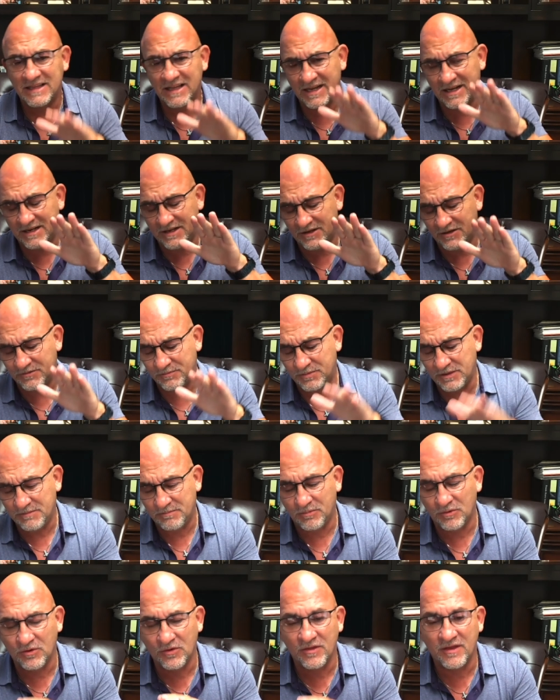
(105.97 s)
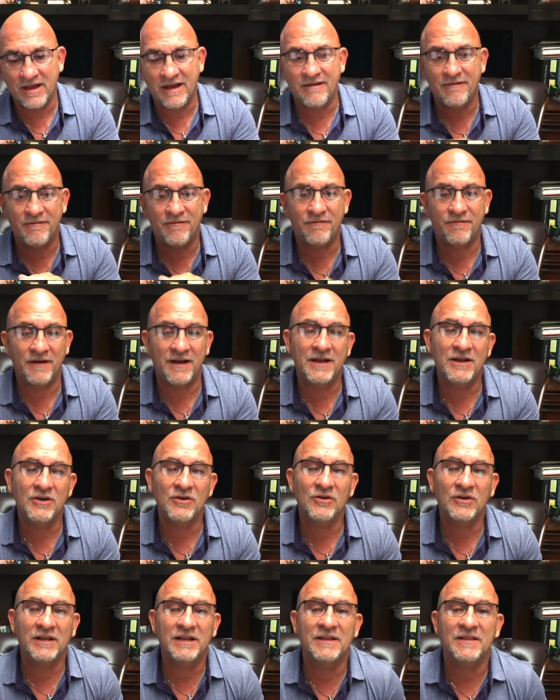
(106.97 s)
That is people that
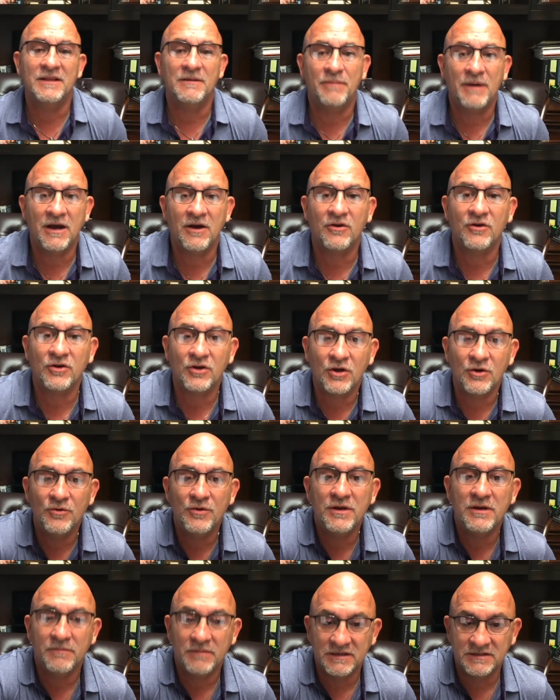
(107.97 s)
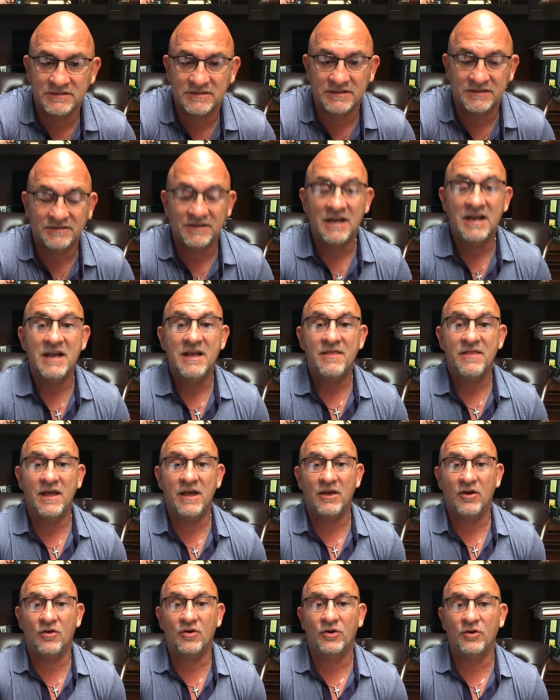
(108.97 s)
fail in the powder coating business
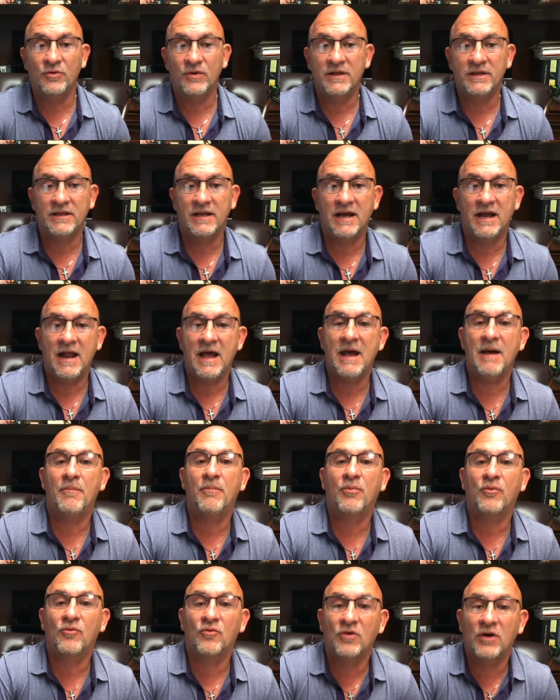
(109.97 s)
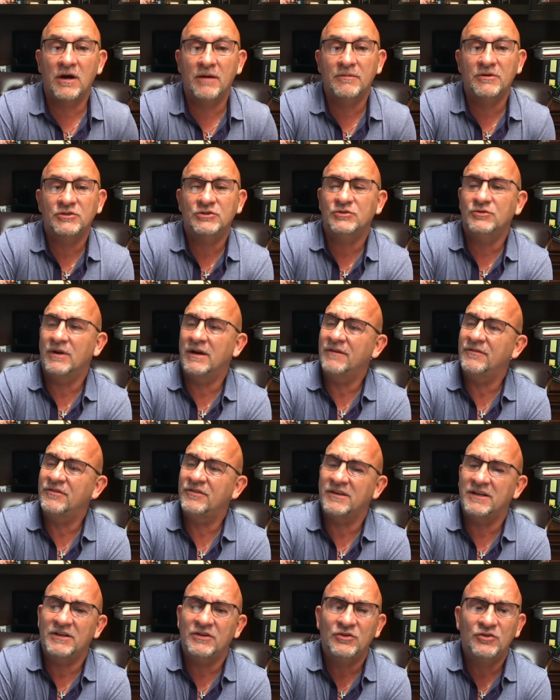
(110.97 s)
that are doing that. I promise you, I've
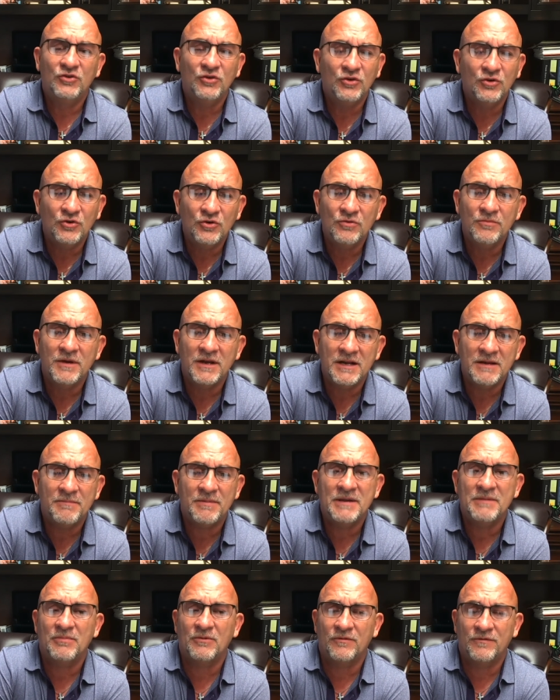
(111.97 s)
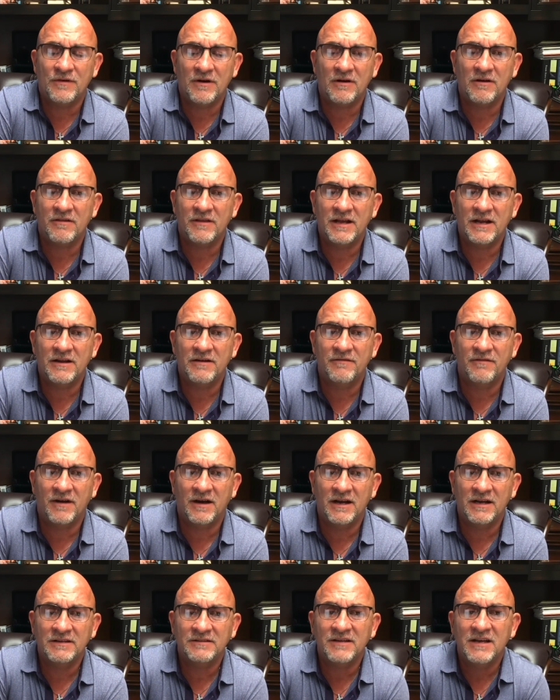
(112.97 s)
seen too many people follow that
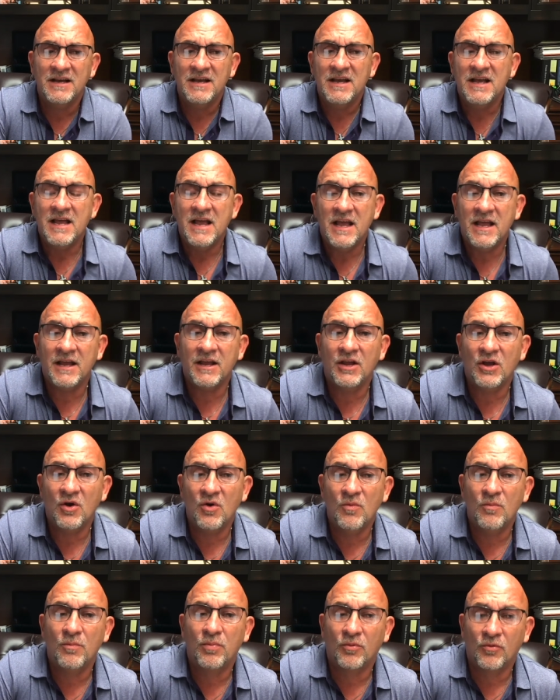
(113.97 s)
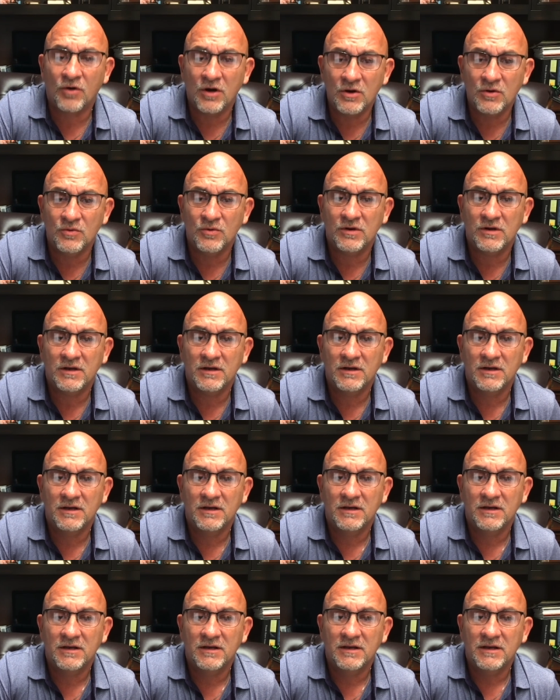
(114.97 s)
advice and go broke.
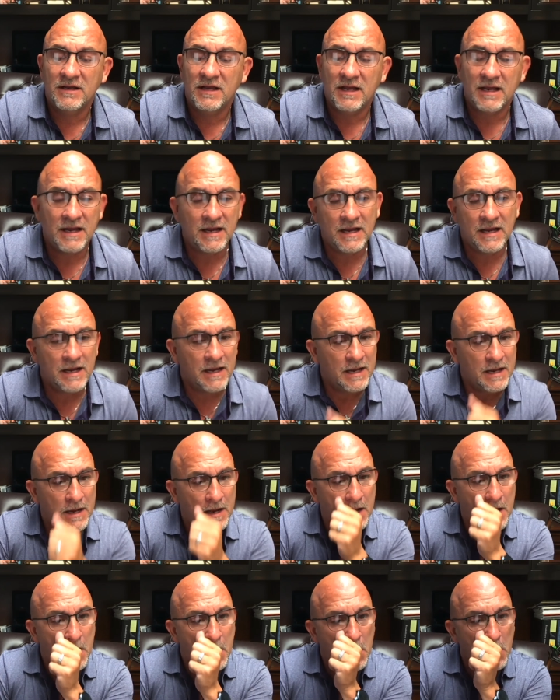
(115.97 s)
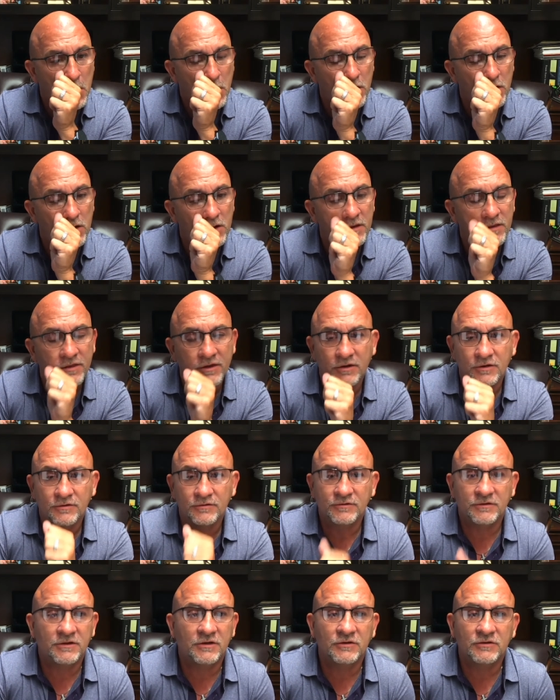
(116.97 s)
And
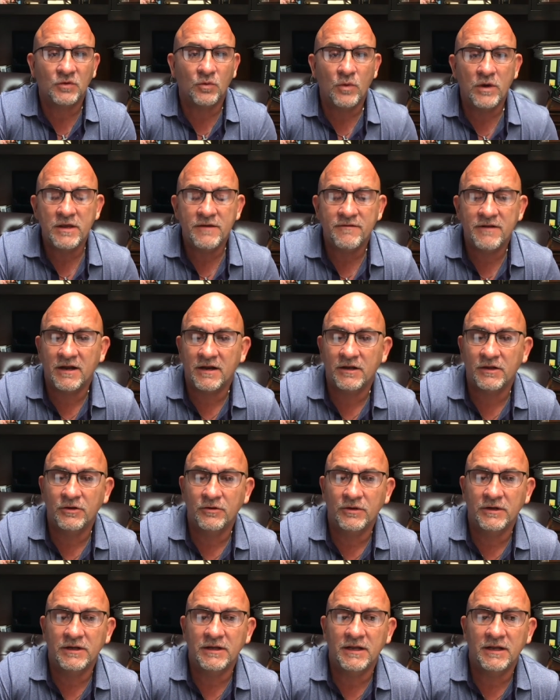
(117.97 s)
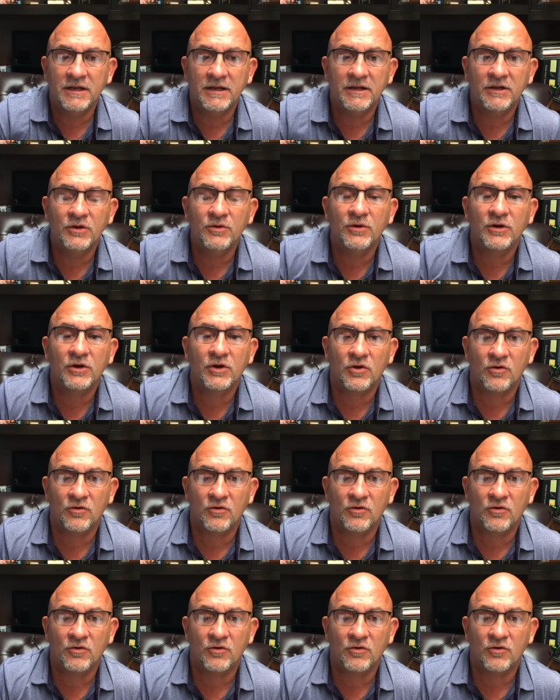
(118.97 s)
there's a way you've got to do it and do it